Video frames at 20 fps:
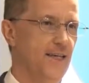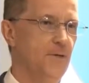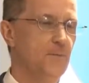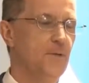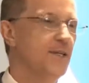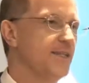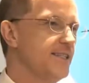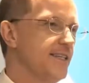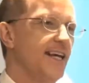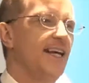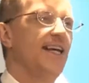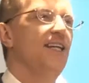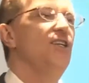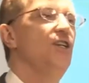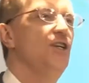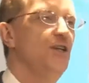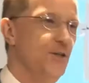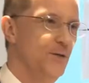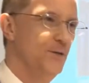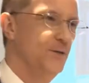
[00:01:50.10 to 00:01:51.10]
Because I
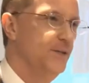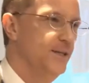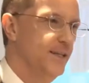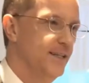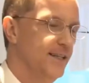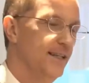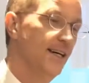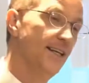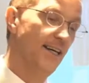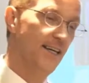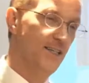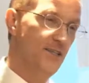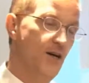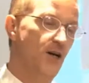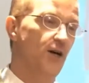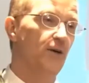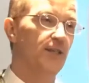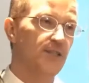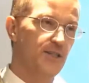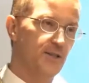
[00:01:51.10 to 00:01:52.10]
knew, and I
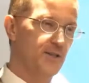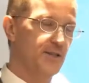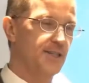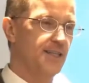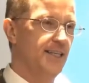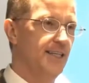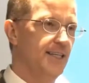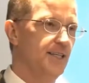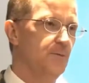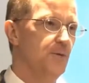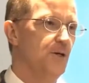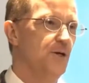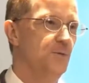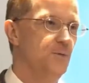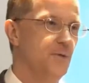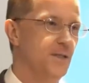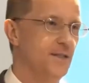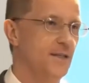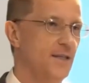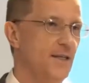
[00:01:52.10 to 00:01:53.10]
know, as you'll see in a
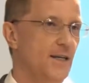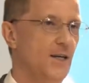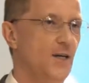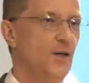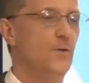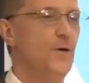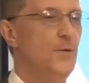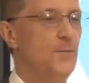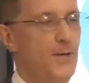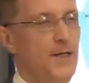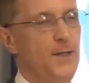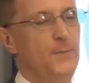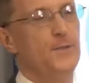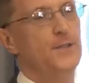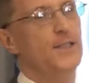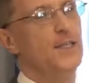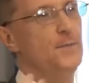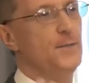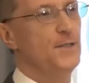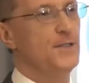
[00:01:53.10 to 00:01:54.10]
moment, when people
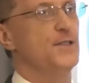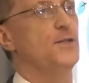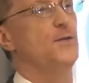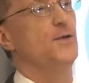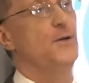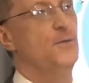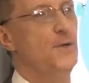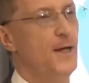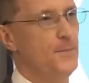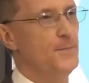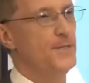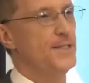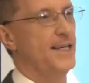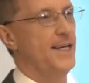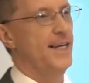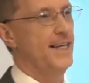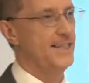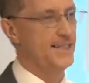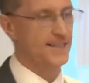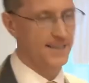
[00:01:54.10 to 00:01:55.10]
come onto our
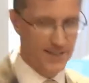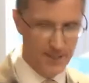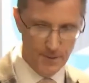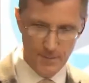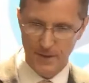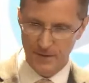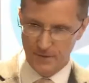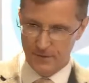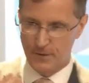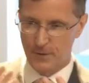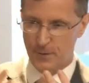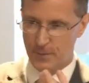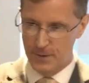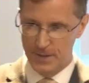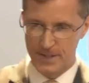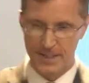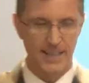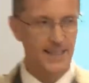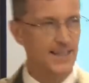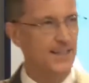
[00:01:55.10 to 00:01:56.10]
websites, they're coming for a
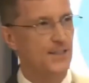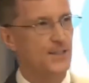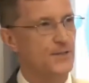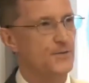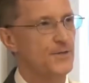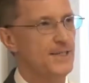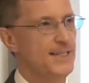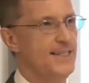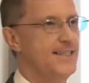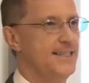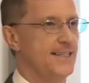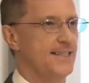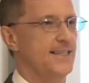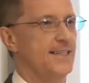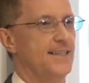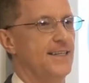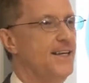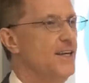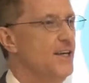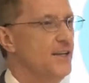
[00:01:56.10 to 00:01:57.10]
particular reason.
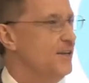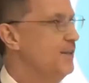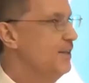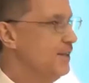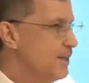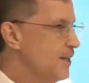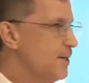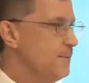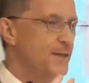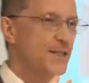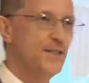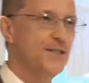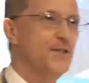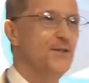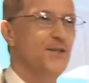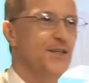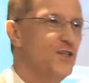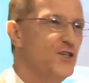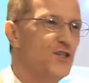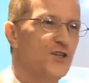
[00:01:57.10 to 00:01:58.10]
They're not coming
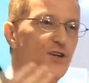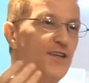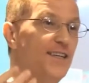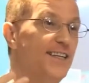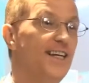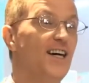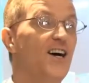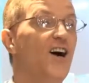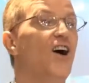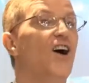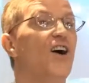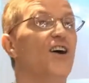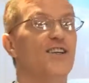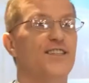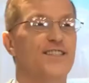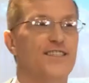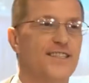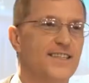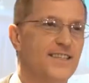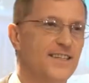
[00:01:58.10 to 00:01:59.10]
to enjoy the
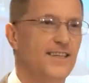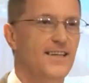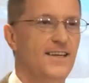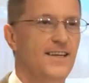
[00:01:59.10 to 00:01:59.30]
art.